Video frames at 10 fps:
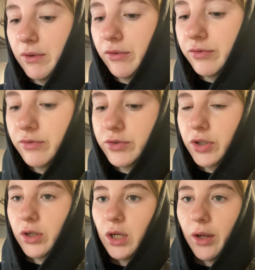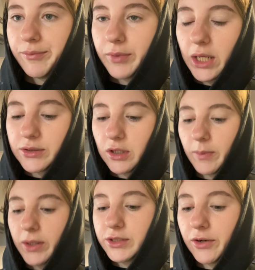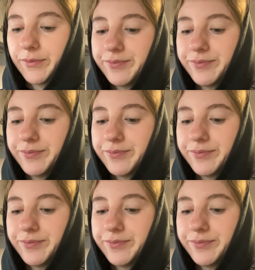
with chocolate, hazelnut butter,